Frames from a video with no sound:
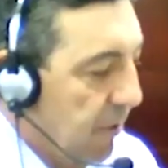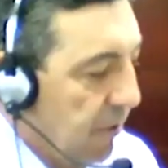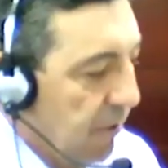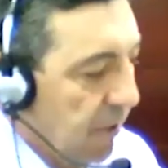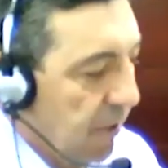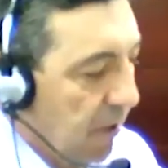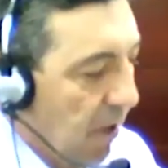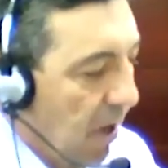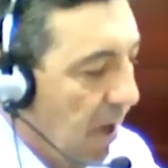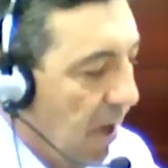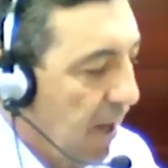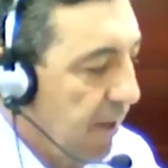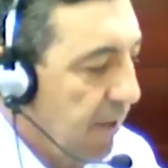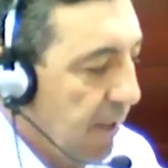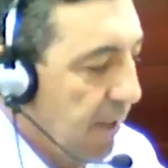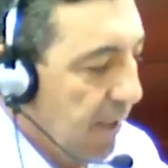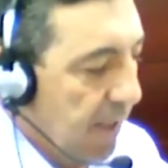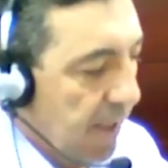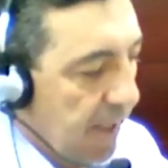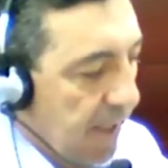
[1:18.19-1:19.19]
that the client
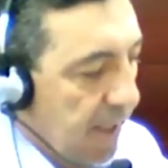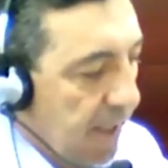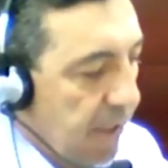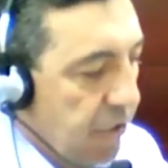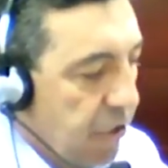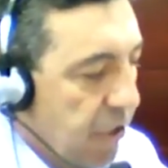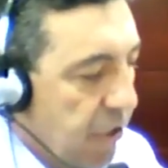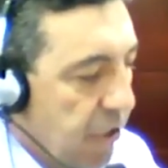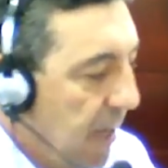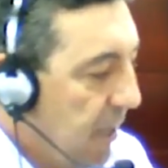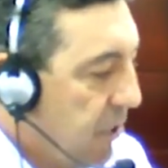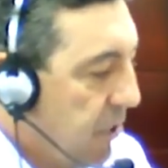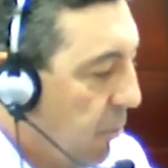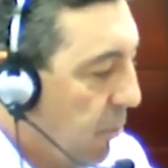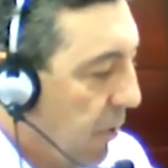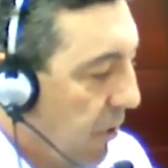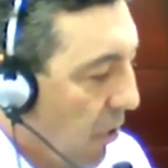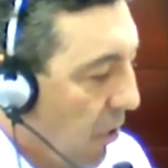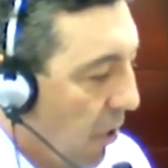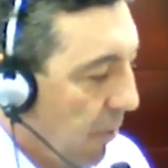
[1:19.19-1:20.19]
is charged
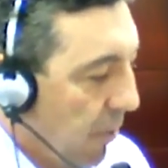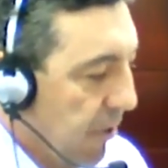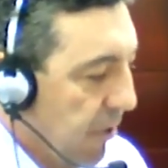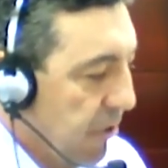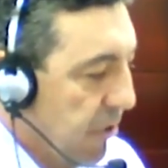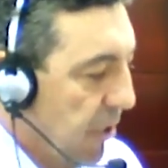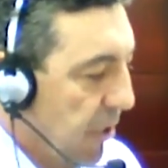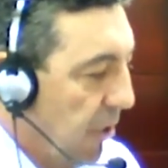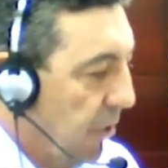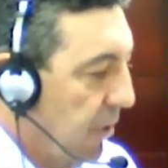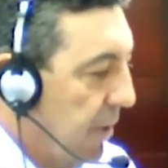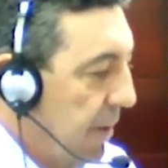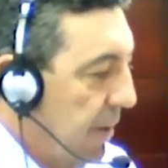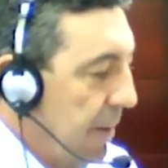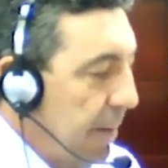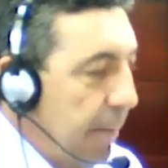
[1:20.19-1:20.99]
with common assault,